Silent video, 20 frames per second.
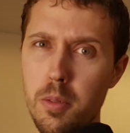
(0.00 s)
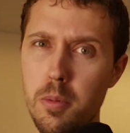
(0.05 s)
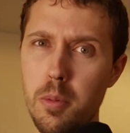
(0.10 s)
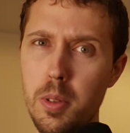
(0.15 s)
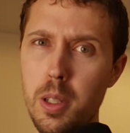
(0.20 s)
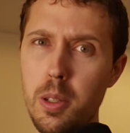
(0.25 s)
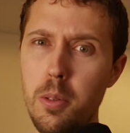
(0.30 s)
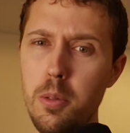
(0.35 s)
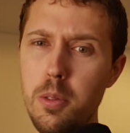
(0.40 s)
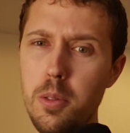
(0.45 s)

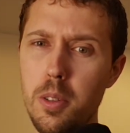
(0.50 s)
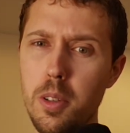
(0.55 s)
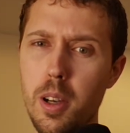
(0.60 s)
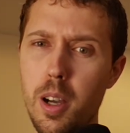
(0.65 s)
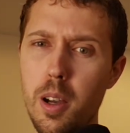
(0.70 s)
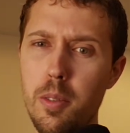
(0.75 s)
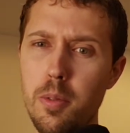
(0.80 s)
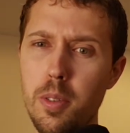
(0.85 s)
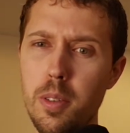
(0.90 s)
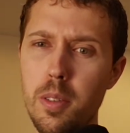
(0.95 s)
We don't
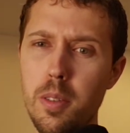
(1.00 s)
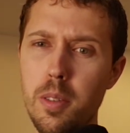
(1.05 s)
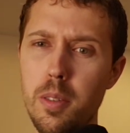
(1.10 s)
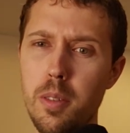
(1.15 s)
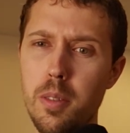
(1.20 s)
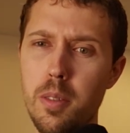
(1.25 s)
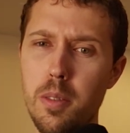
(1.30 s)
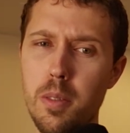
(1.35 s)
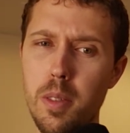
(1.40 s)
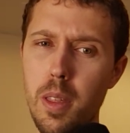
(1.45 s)

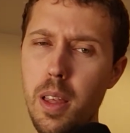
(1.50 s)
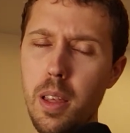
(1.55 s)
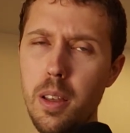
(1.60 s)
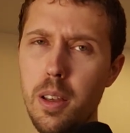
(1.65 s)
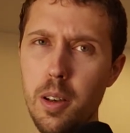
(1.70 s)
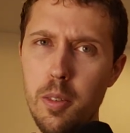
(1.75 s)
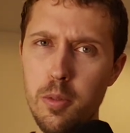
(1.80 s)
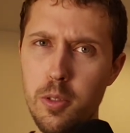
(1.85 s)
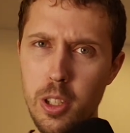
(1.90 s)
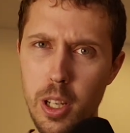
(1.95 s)
often
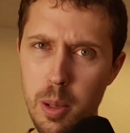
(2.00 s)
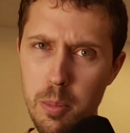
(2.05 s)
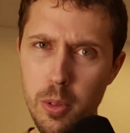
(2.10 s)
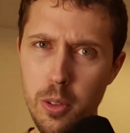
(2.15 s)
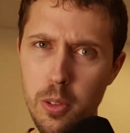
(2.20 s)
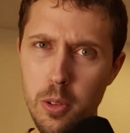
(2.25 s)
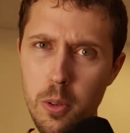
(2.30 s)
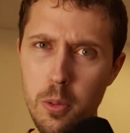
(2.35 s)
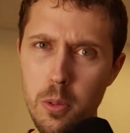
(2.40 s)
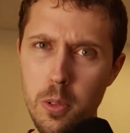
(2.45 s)
think of
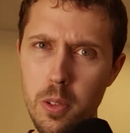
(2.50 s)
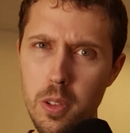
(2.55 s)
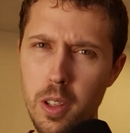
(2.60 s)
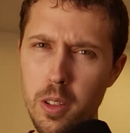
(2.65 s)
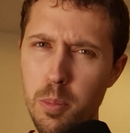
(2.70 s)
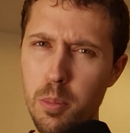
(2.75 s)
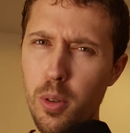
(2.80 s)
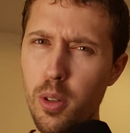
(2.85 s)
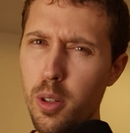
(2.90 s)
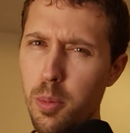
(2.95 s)
gemstones
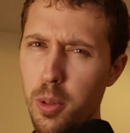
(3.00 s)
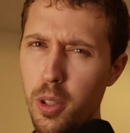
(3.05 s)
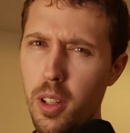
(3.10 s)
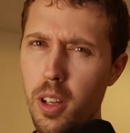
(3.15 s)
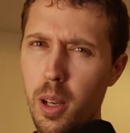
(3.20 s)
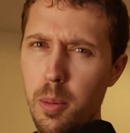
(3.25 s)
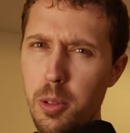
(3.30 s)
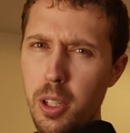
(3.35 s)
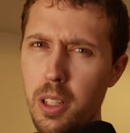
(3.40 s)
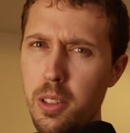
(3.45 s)
as
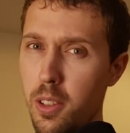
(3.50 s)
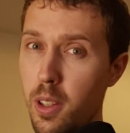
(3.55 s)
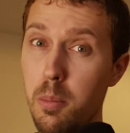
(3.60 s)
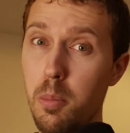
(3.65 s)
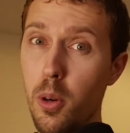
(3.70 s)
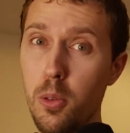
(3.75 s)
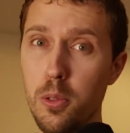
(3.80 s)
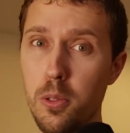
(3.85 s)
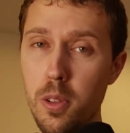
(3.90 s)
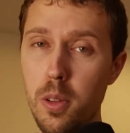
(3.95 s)
burnable objects,
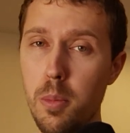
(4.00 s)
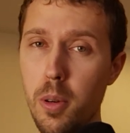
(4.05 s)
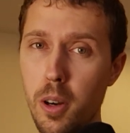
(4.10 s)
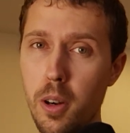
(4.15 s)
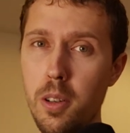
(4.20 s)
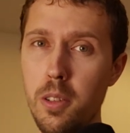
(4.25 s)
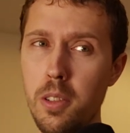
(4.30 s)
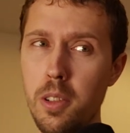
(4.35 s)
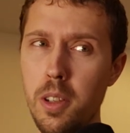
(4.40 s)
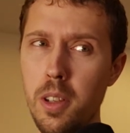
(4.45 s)
and most of them
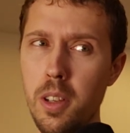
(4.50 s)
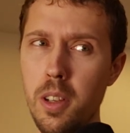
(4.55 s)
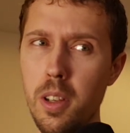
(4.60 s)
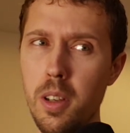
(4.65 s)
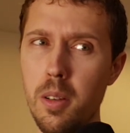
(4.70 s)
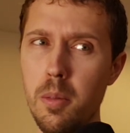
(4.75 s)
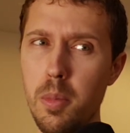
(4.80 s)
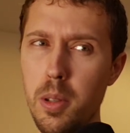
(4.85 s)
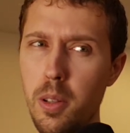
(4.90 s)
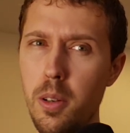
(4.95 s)
aren't,
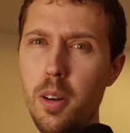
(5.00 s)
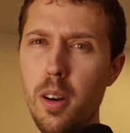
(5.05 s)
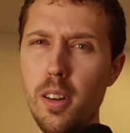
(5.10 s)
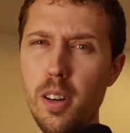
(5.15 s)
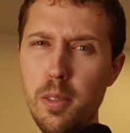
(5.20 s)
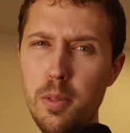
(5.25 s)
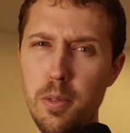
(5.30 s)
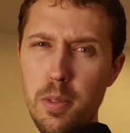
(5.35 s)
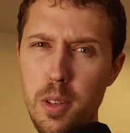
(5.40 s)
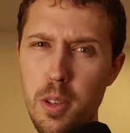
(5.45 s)
but there
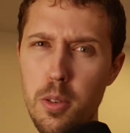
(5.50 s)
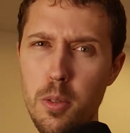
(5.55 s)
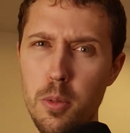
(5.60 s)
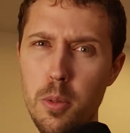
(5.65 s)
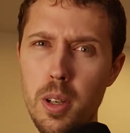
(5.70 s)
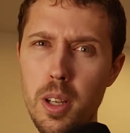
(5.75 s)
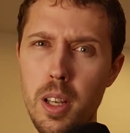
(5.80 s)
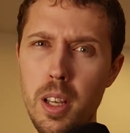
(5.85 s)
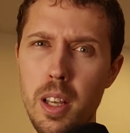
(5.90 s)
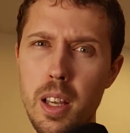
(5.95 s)
are a
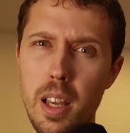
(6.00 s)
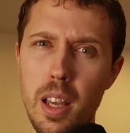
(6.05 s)
few.